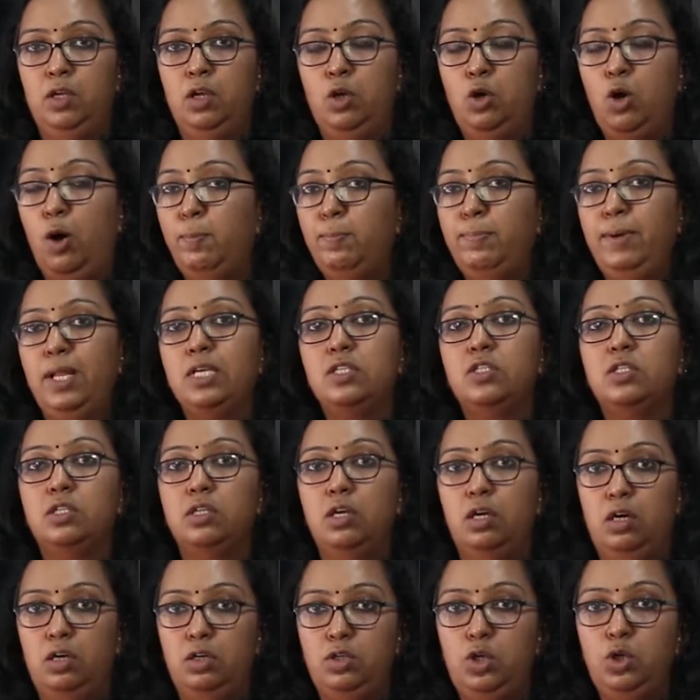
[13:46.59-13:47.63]
complex
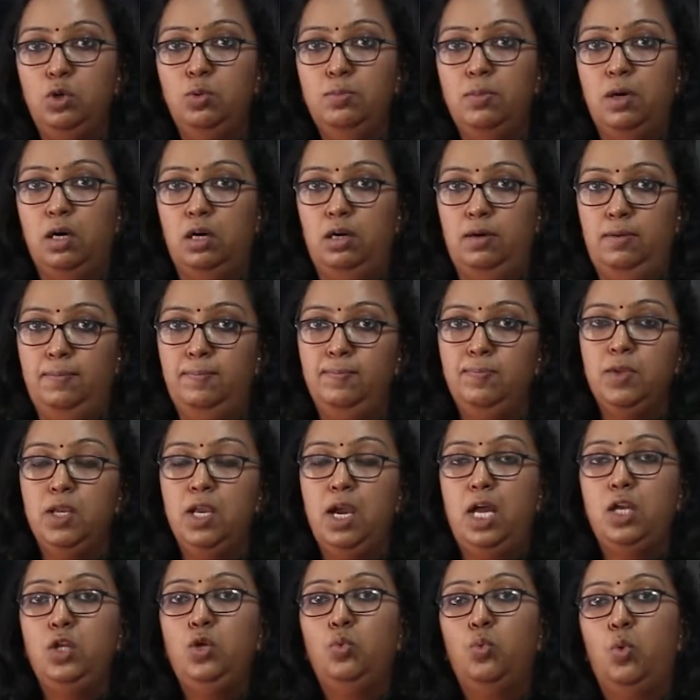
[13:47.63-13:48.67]
tumor
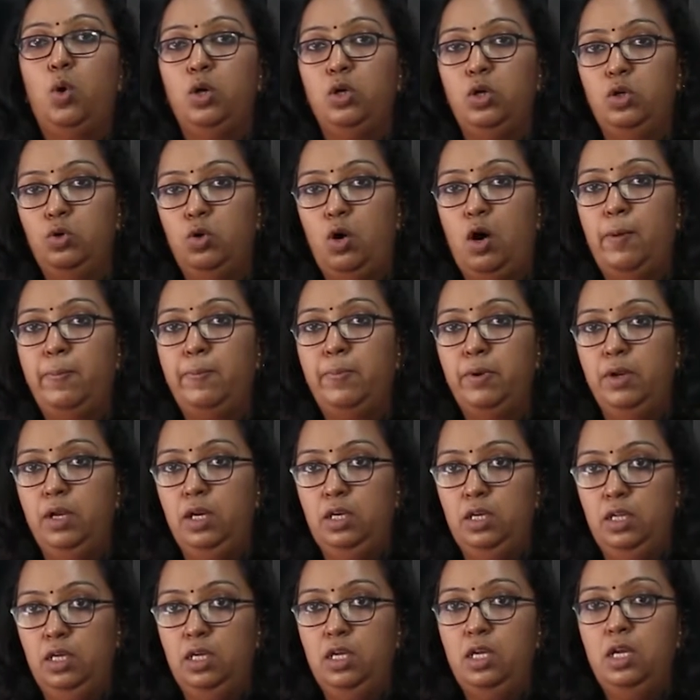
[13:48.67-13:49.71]
and you wanted to
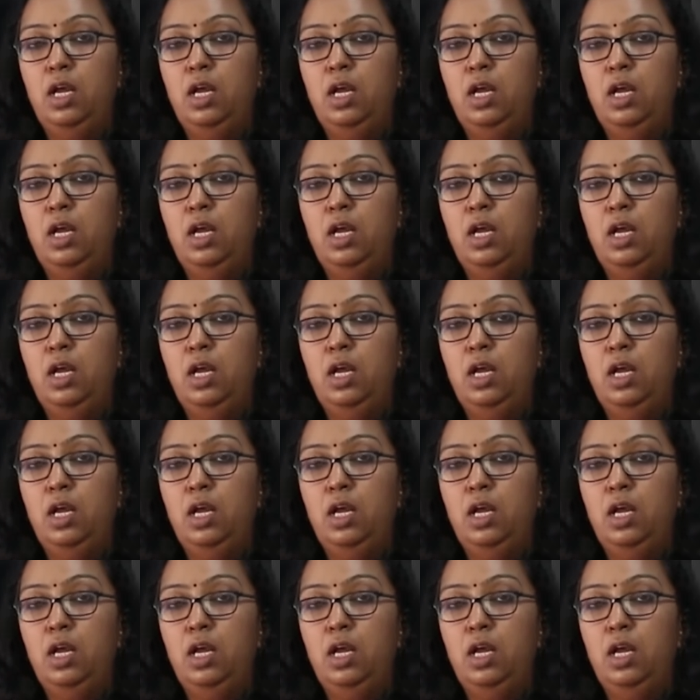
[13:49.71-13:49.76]
operate,